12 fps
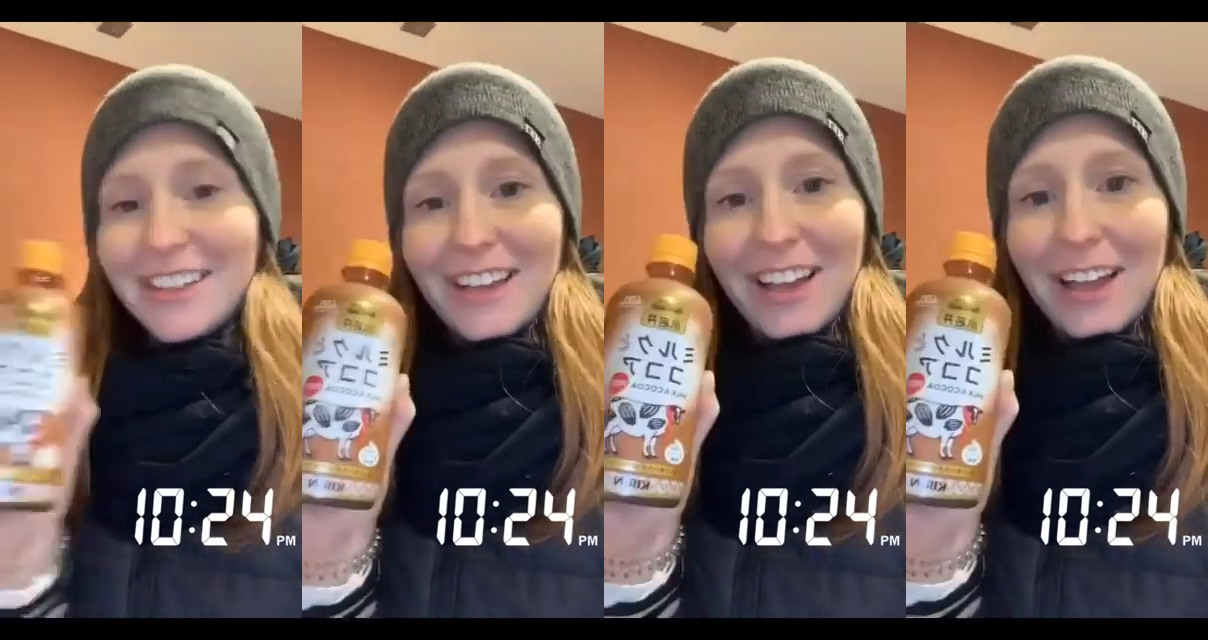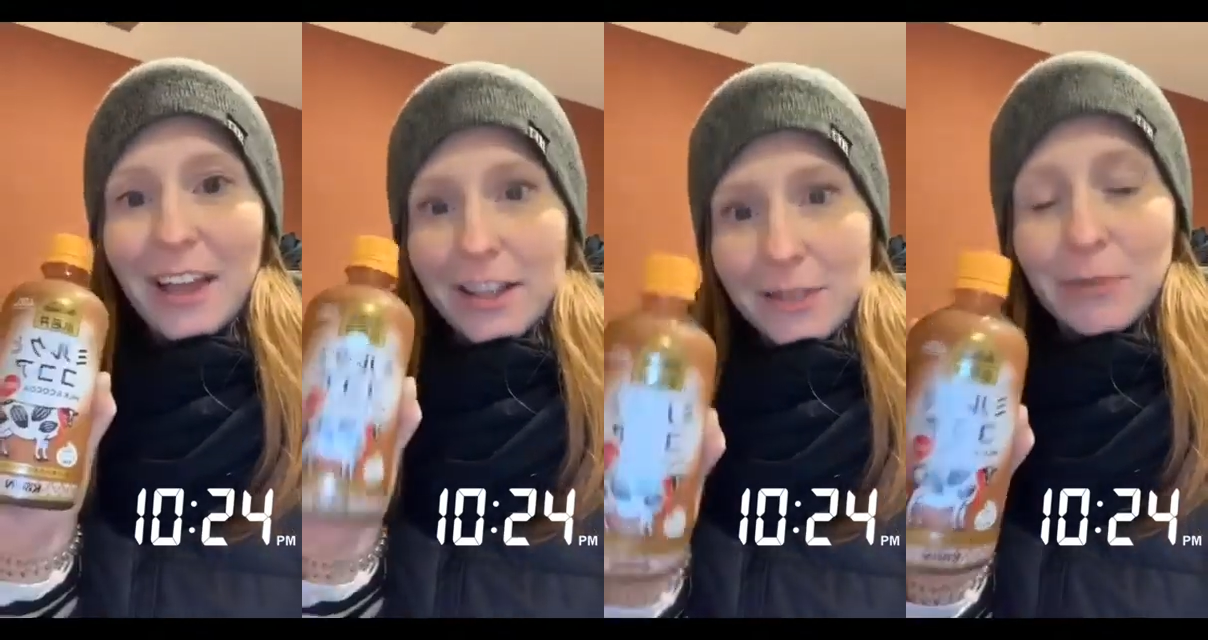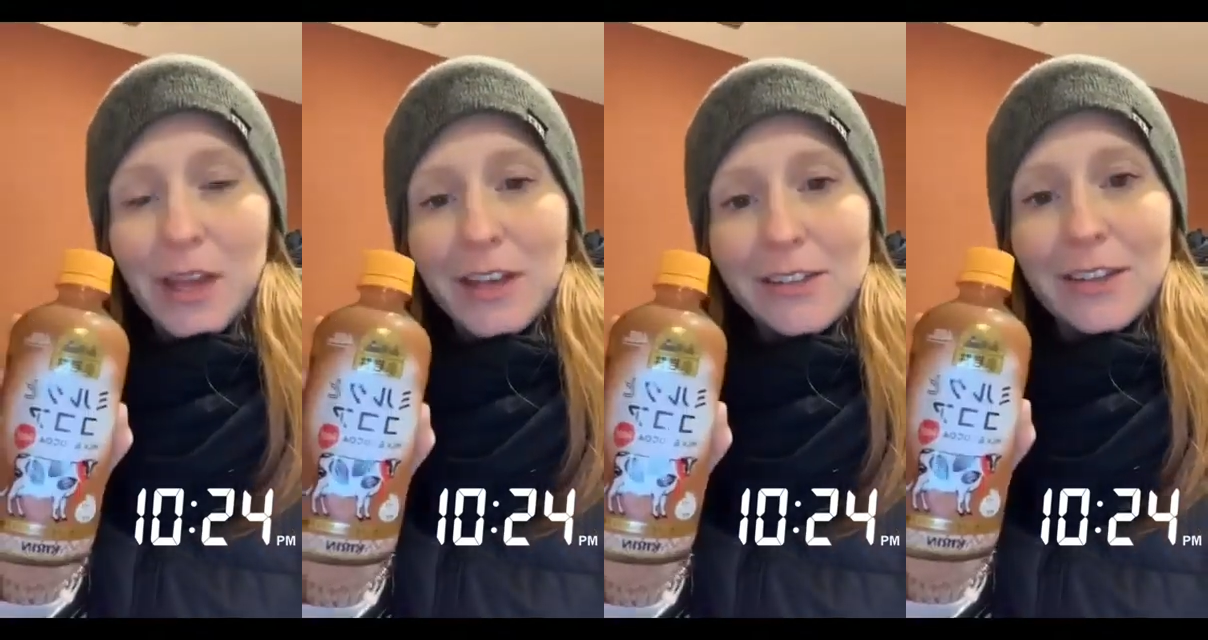get some
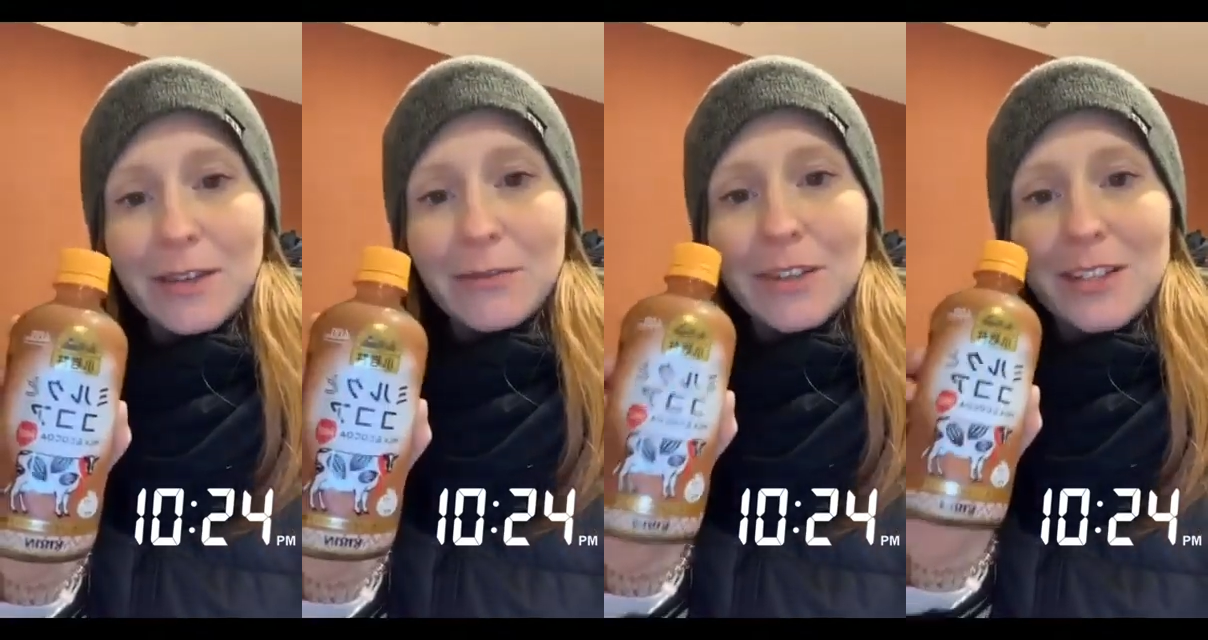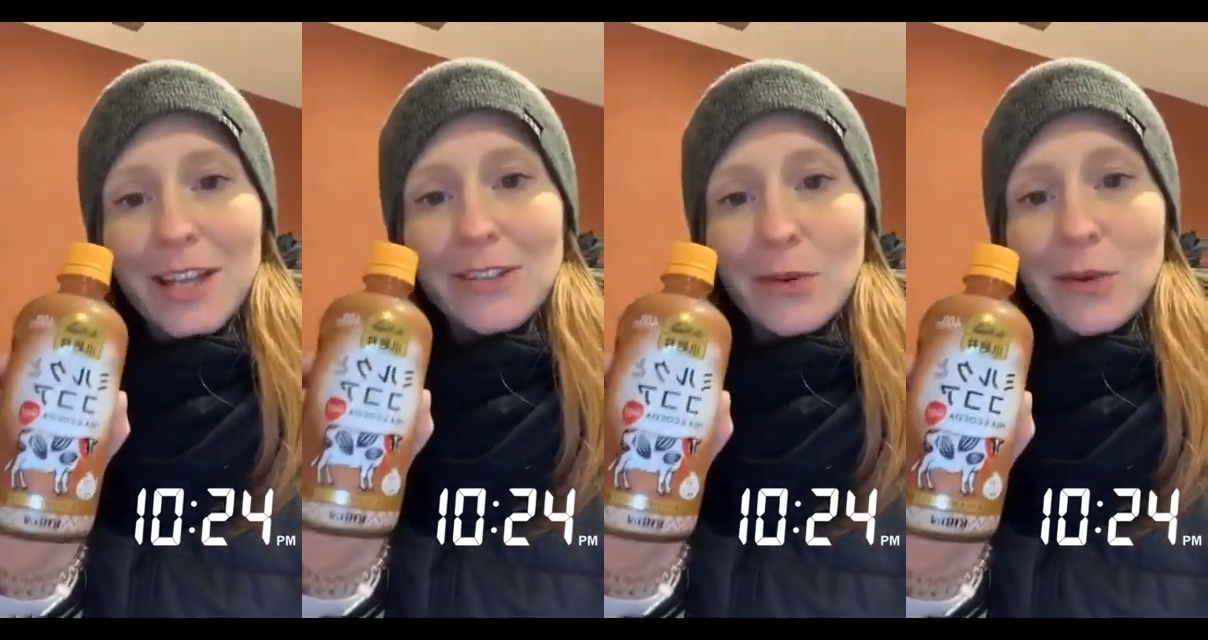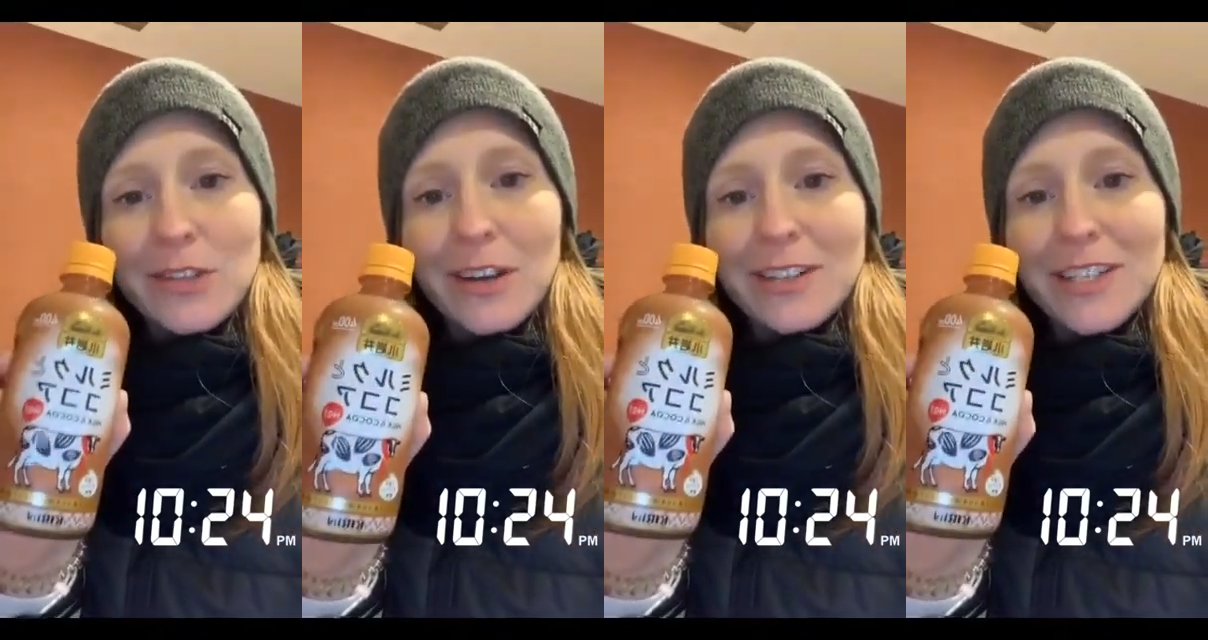calcium, because that's always hard
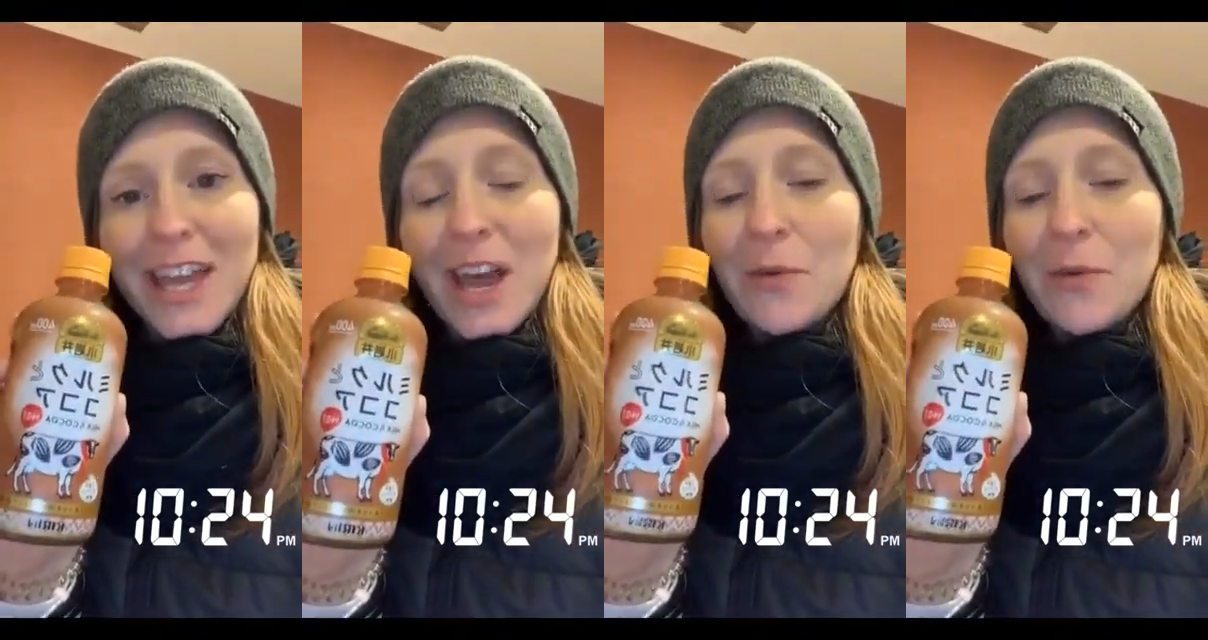to get when